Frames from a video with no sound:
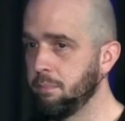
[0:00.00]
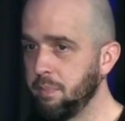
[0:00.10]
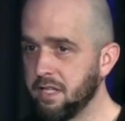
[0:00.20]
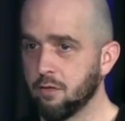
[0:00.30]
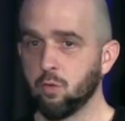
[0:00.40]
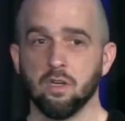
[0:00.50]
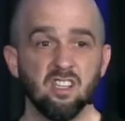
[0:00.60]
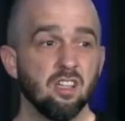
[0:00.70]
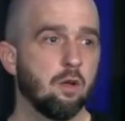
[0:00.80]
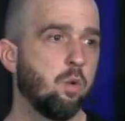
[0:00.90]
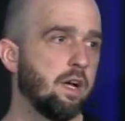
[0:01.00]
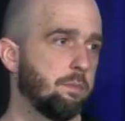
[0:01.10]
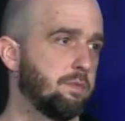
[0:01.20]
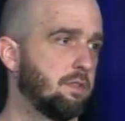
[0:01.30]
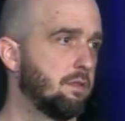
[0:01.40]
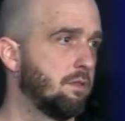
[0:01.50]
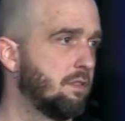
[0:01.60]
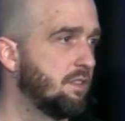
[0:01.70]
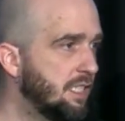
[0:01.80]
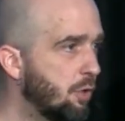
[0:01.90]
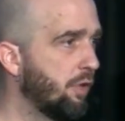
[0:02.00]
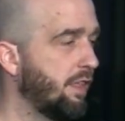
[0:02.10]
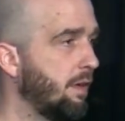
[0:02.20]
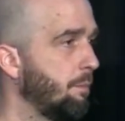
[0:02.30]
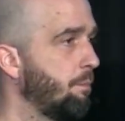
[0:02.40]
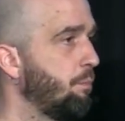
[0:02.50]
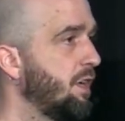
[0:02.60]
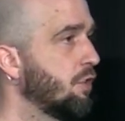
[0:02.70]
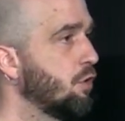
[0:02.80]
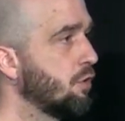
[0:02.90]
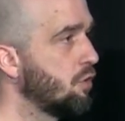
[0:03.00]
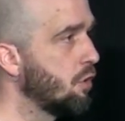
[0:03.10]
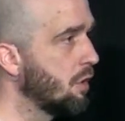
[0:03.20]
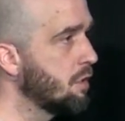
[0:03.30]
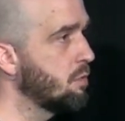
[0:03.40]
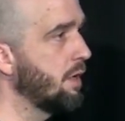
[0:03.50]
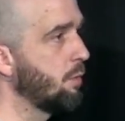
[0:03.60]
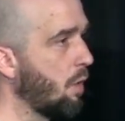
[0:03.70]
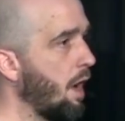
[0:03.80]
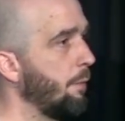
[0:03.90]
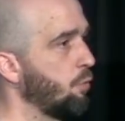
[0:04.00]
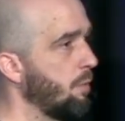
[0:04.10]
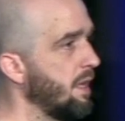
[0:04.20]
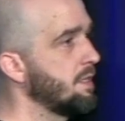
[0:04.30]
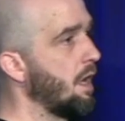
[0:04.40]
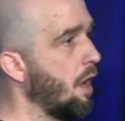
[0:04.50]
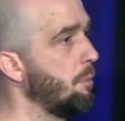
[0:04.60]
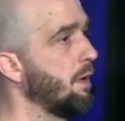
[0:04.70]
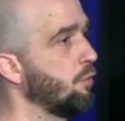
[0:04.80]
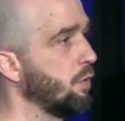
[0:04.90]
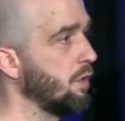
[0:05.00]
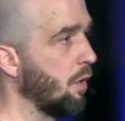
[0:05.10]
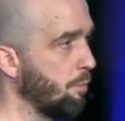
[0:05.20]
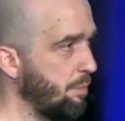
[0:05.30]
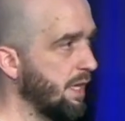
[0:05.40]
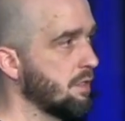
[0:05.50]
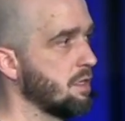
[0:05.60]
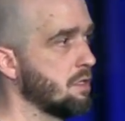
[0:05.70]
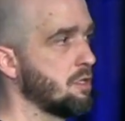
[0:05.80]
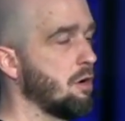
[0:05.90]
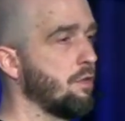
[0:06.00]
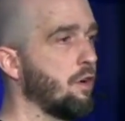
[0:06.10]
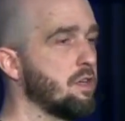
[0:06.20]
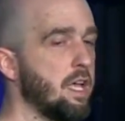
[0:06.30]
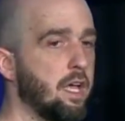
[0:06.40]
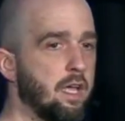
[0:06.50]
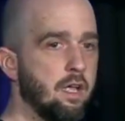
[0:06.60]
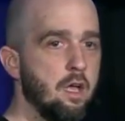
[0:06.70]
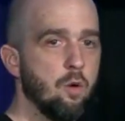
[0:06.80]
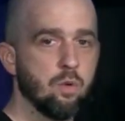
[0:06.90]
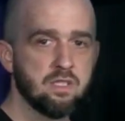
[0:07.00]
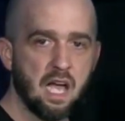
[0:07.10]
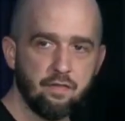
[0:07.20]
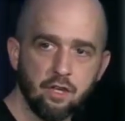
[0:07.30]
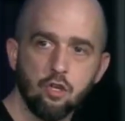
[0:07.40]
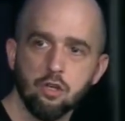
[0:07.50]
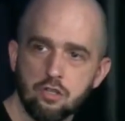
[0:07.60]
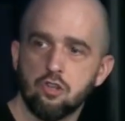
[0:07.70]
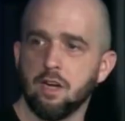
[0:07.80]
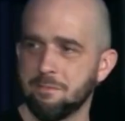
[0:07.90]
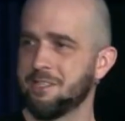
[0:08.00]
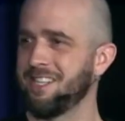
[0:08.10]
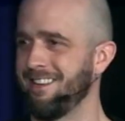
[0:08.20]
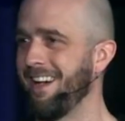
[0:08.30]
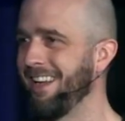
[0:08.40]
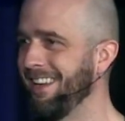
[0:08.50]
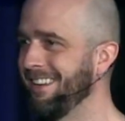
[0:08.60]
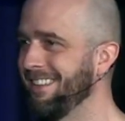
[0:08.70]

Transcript: because we're ill-equipped to deal with it. Because those nursery rhymes were meant to help us when the biggest concern of our day was having good dreams tonight.